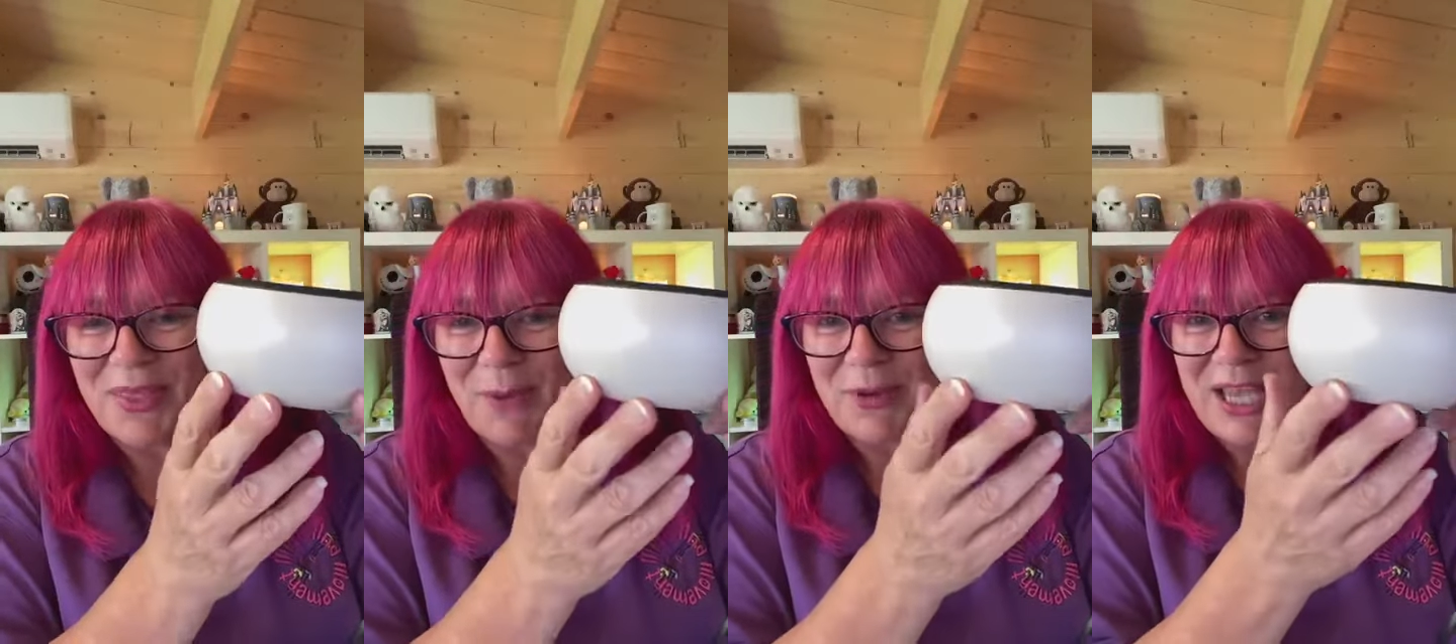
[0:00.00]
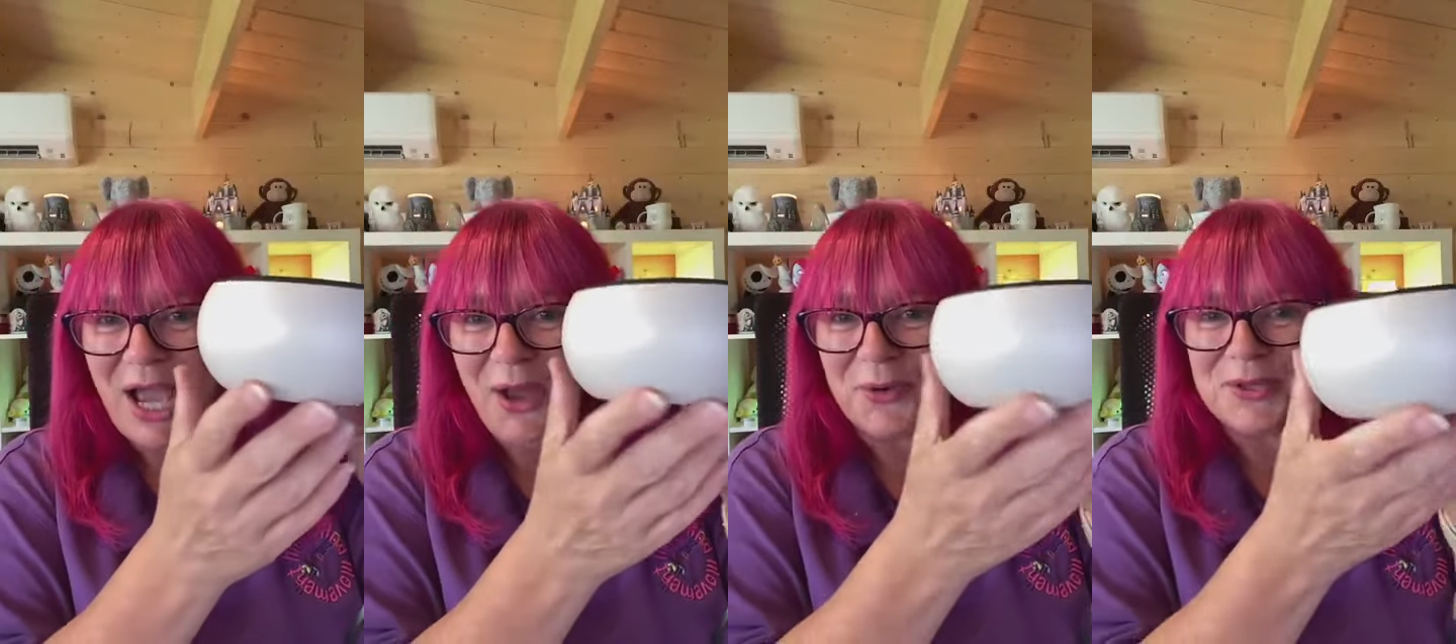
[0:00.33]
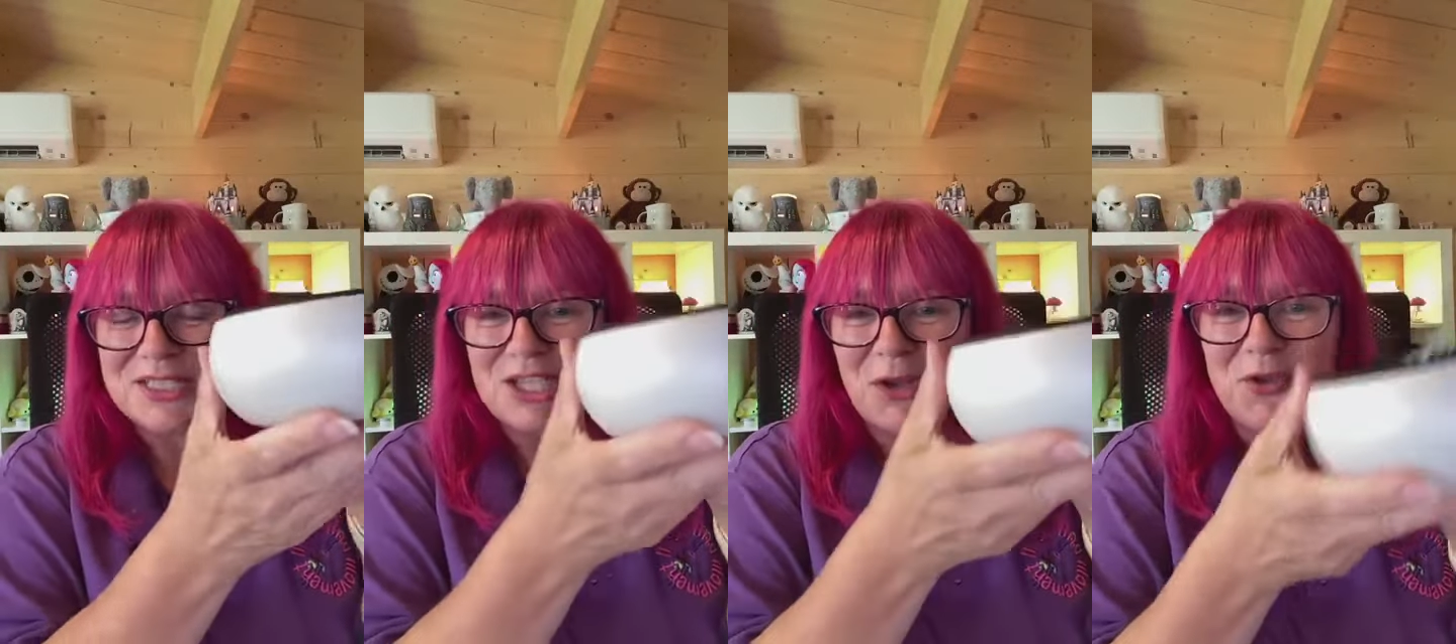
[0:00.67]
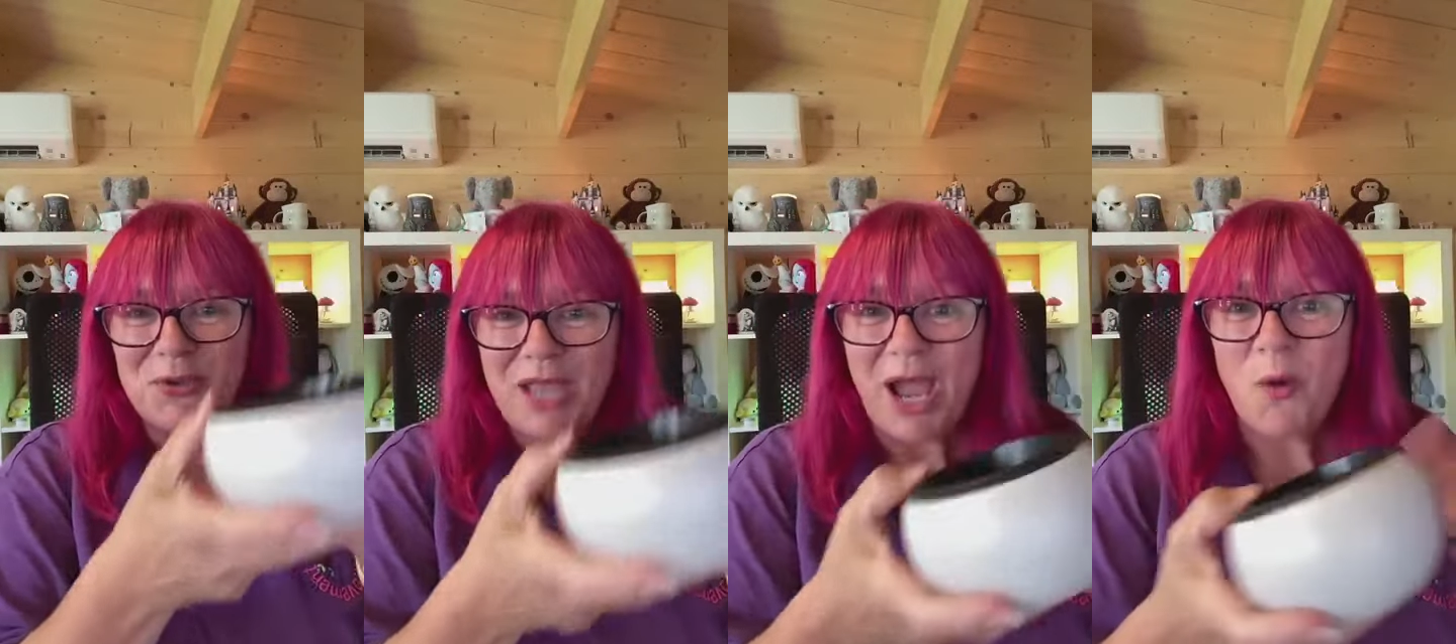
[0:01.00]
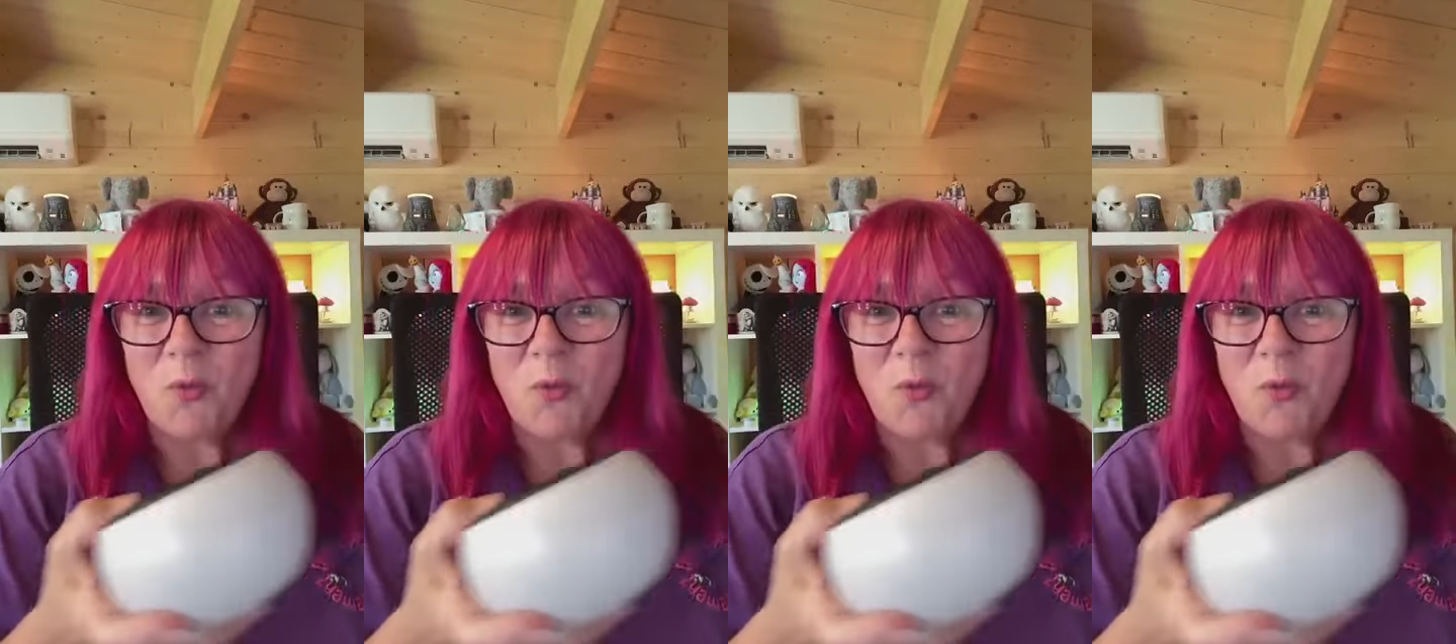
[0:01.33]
there we go. So you get a